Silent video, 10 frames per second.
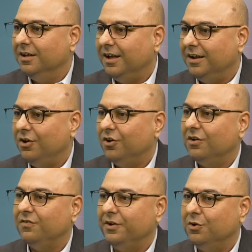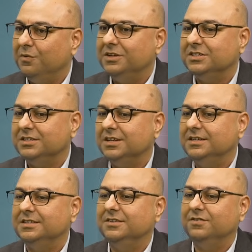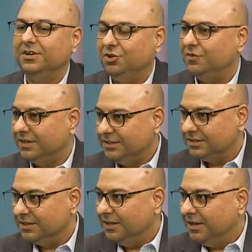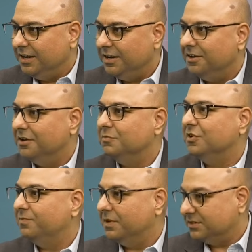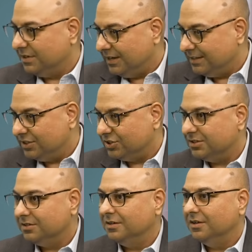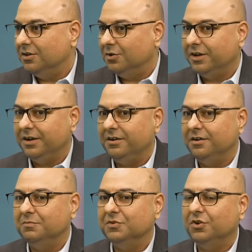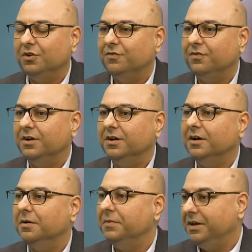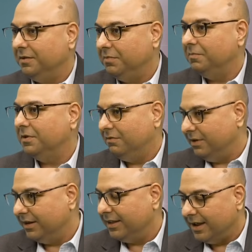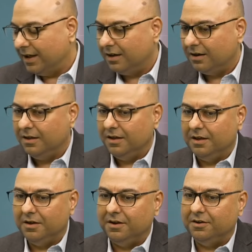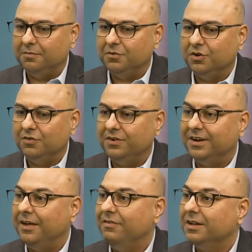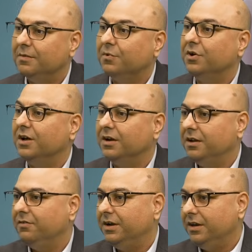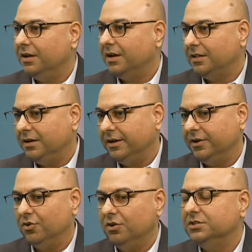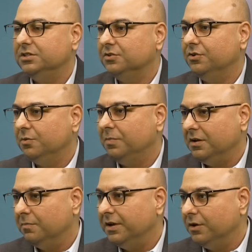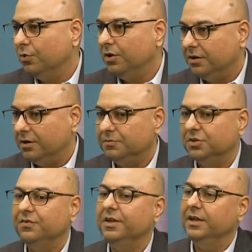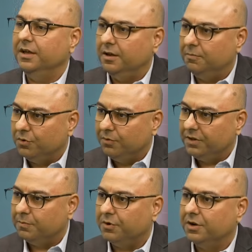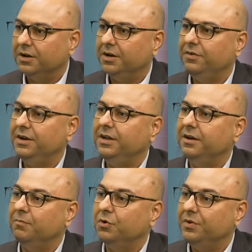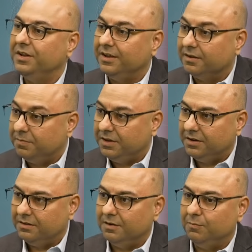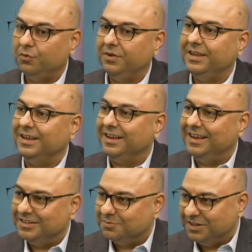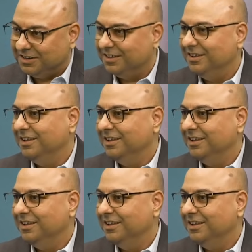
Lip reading: and a lot of innovation that is in front of us in terms of personalization, okay, in terms of meeting people where they are, in terms of driving that productivity. And I think technology is going to play a big role in terms of improving the productivity and improving the experience and improving the engagement